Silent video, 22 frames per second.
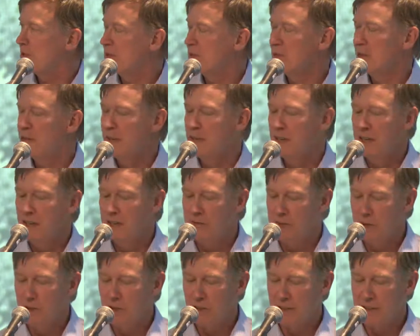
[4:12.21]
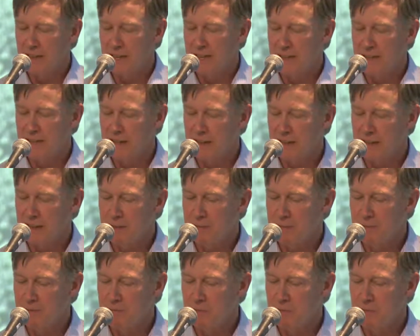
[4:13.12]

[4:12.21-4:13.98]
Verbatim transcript: And if you look at uh,